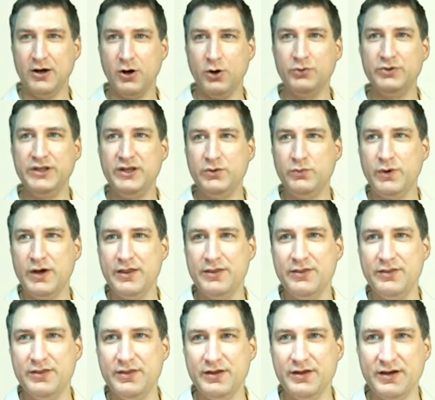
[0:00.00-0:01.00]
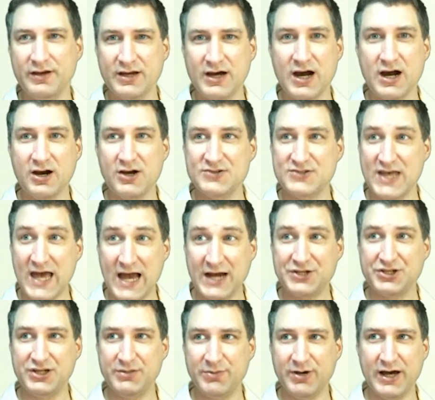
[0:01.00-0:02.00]
only when the car is
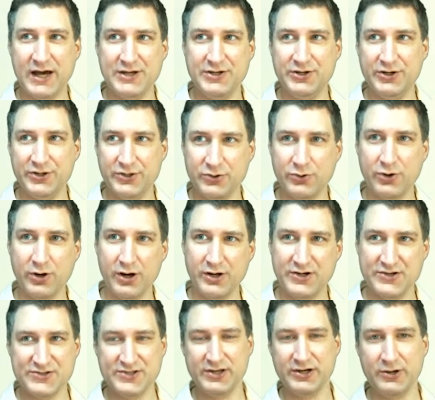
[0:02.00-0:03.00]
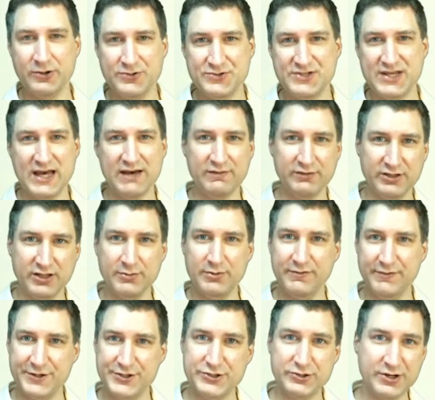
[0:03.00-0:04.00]
actually behind your door does the host have a little bit
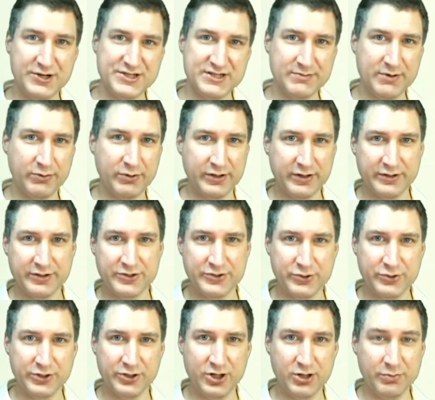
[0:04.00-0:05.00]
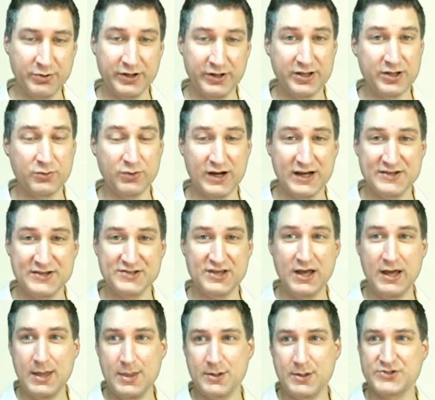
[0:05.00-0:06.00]
of a choice about what other door to open. Otherwise,
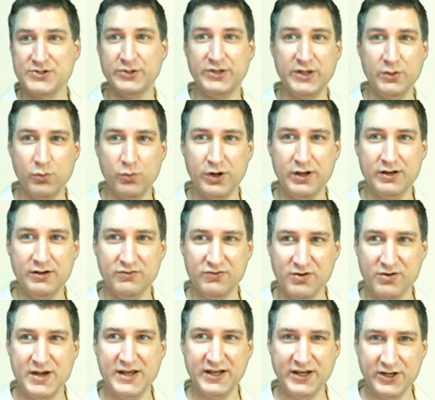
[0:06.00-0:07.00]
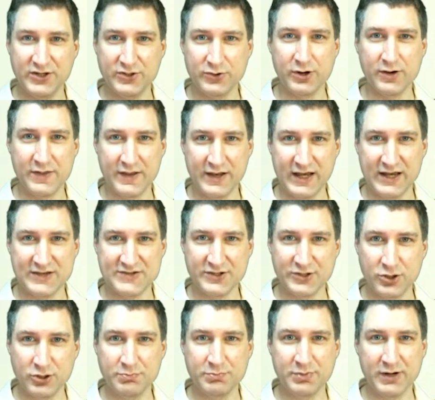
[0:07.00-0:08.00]
there's only one remaining door that has a
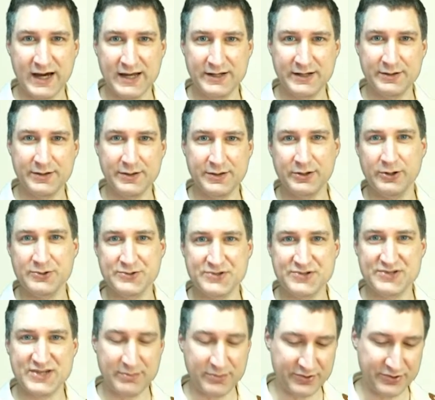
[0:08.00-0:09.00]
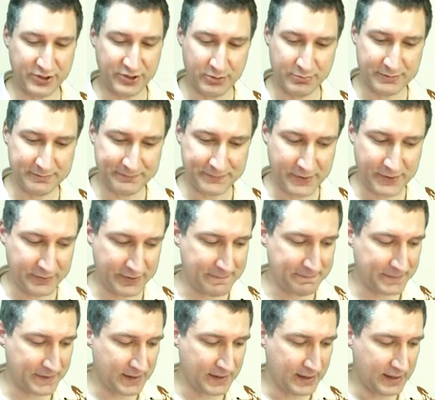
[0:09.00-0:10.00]
goat behind it that the host is able to open. Okay,
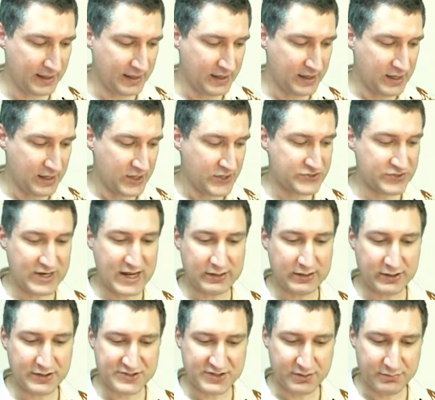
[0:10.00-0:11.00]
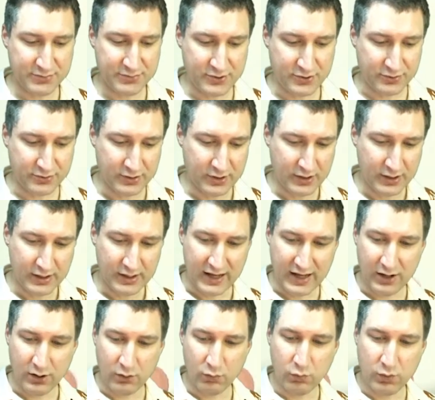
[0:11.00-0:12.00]
so now let's compute
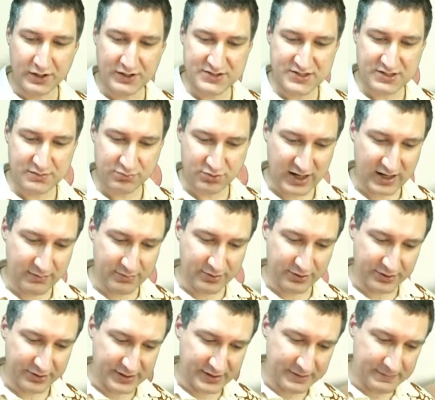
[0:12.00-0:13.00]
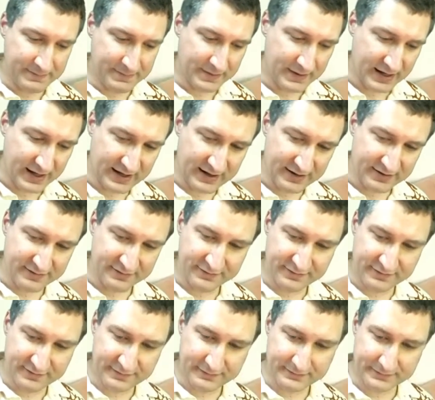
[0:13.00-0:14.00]
uh, what is the probability
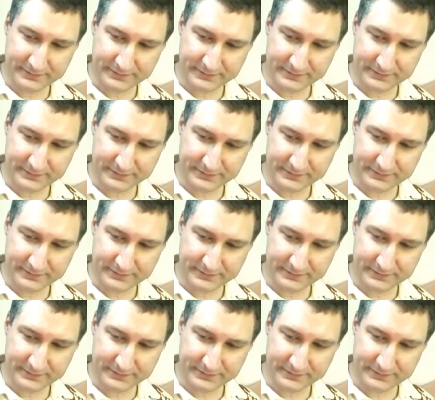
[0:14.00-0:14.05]
of